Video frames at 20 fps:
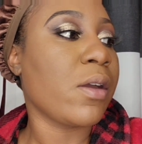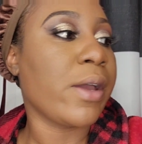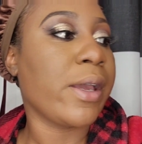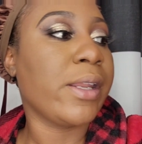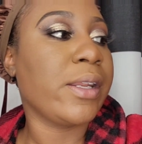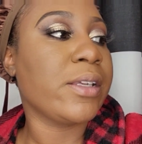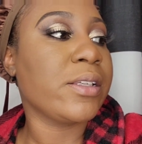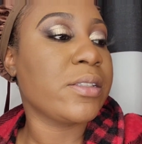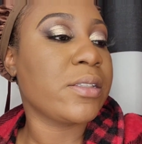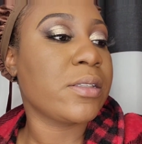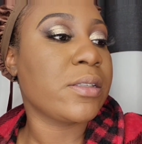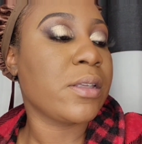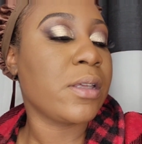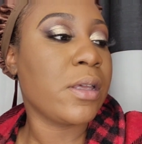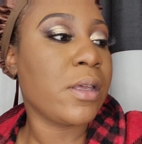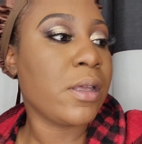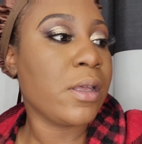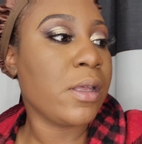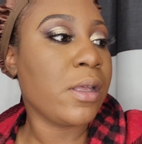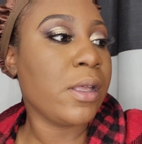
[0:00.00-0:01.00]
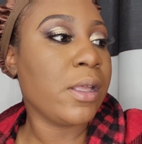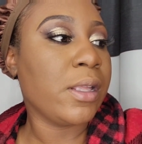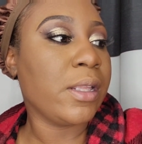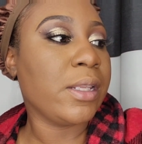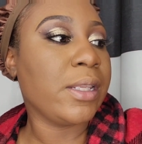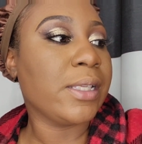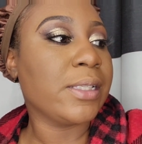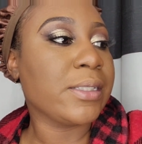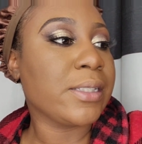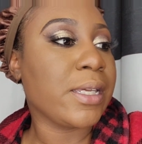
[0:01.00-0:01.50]
Okay, let's
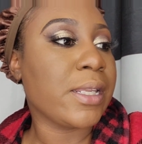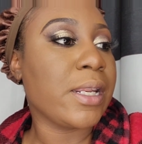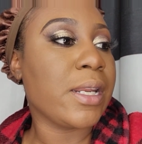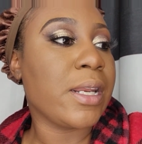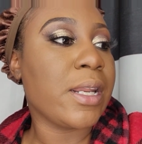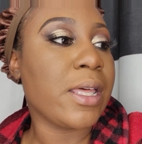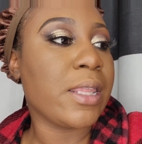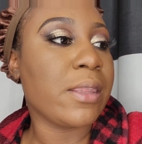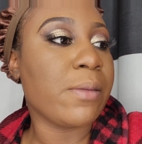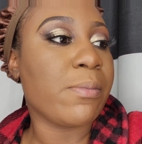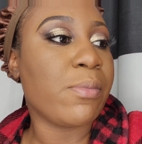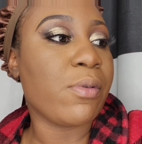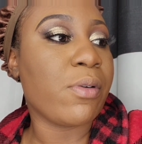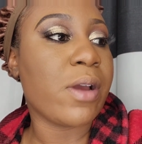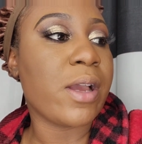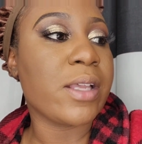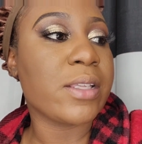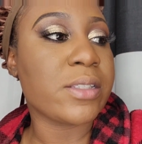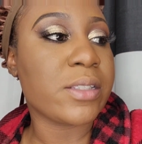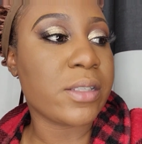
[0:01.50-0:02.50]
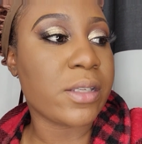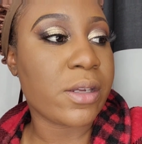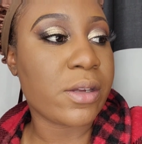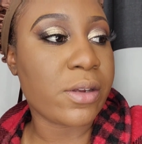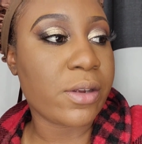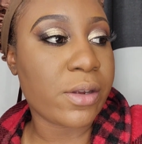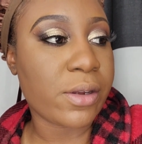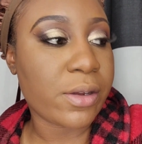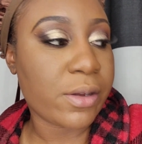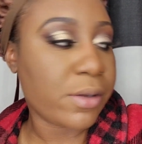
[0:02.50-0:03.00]
let's get another bronzer,
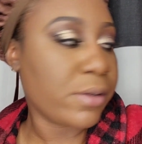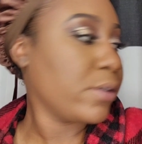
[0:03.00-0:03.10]
girl.